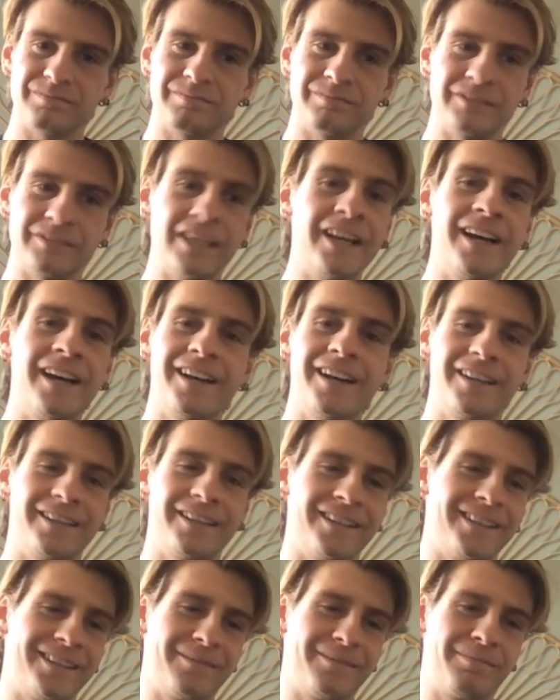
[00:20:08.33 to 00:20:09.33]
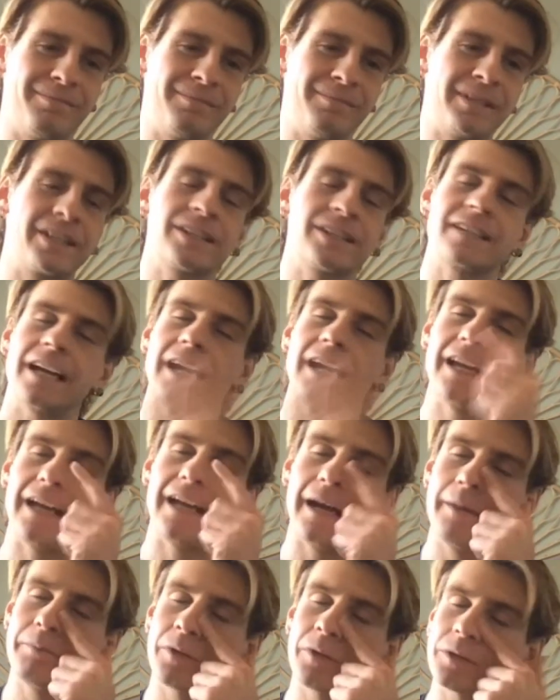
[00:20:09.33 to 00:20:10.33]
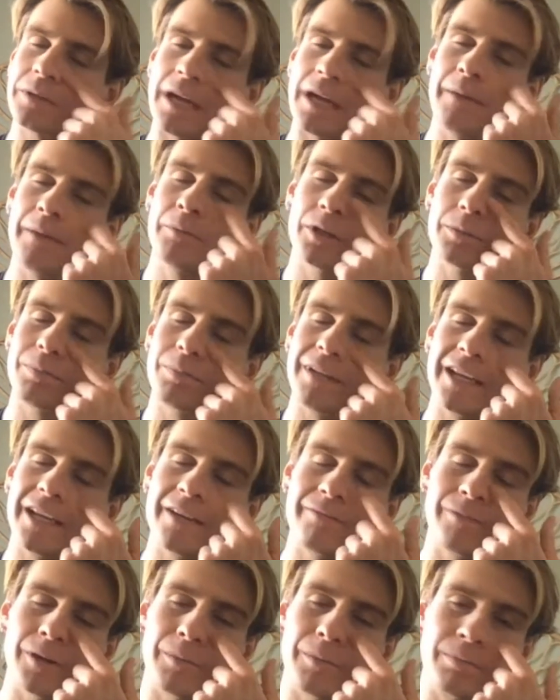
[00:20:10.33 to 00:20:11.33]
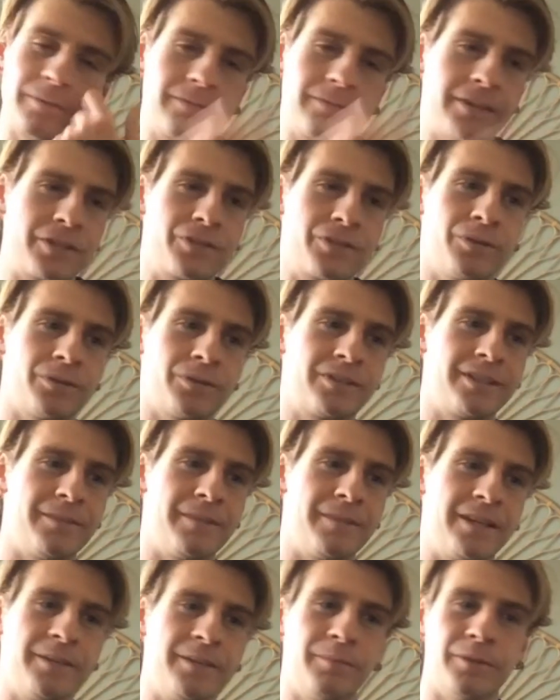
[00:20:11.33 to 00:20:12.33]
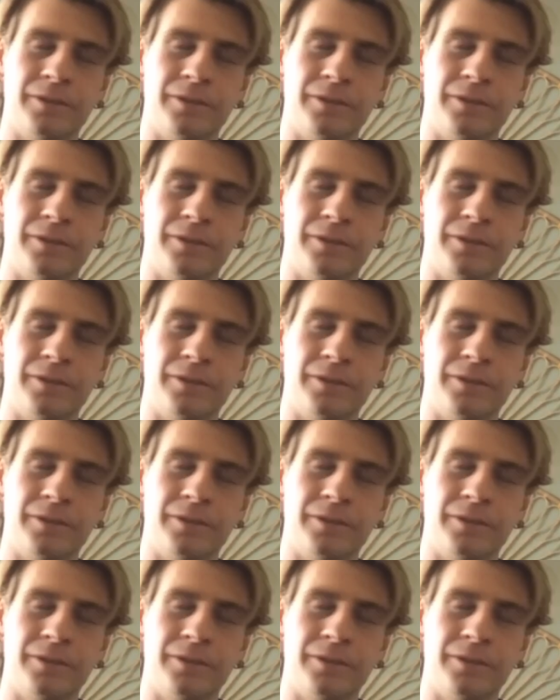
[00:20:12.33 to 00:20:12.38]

Yeah, because I'm not playing for a professional team anymore.